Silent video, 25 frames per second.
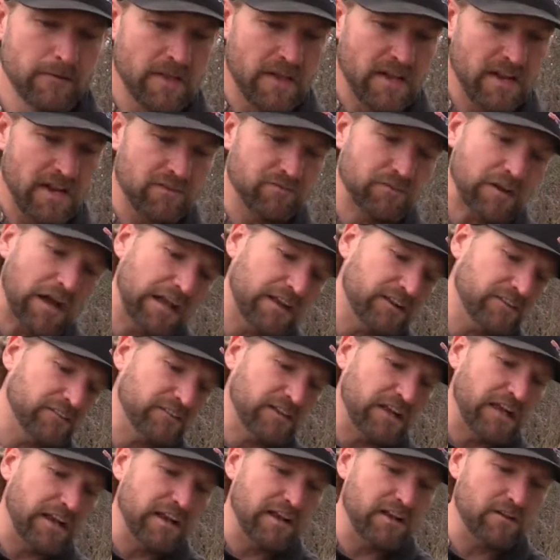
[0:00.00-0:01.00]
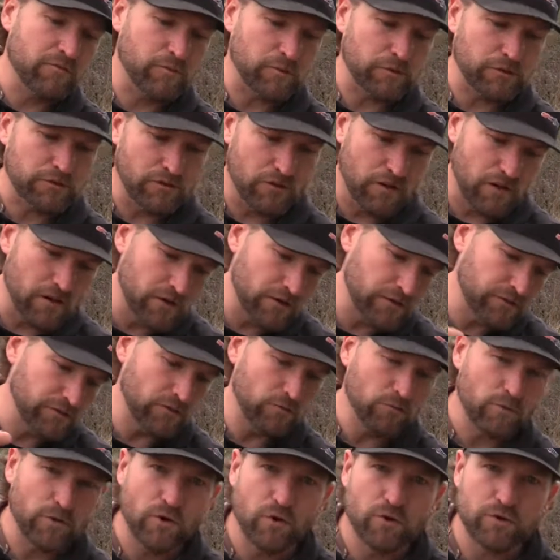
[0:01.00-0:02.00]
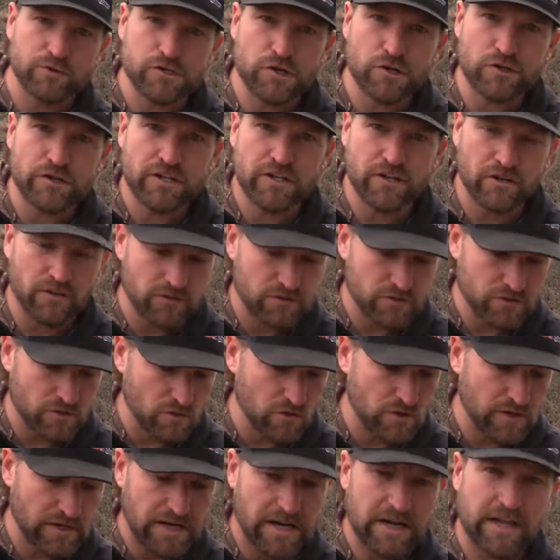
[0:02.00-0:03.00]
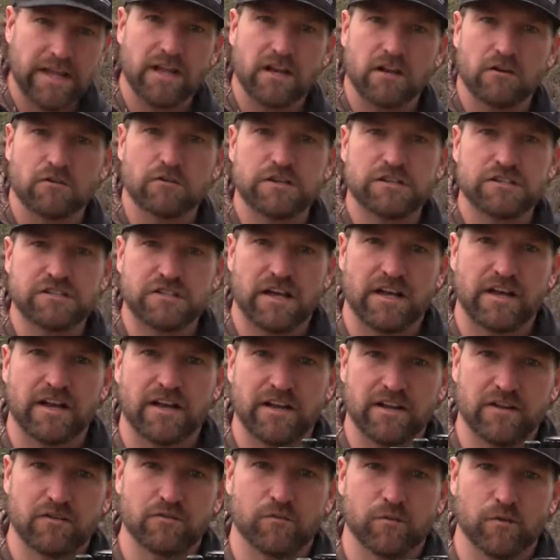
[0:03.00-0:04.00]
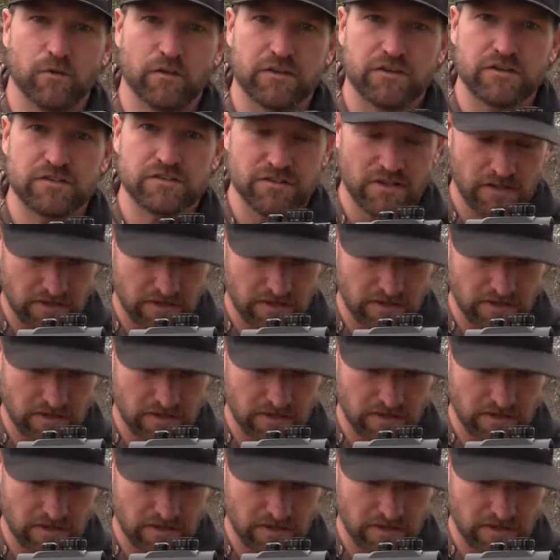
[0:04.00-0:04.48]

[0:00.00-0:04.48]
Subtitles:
And I've got it sighted in for slugs and we're going turkey hunting, so I gotta get it re-sighted in for these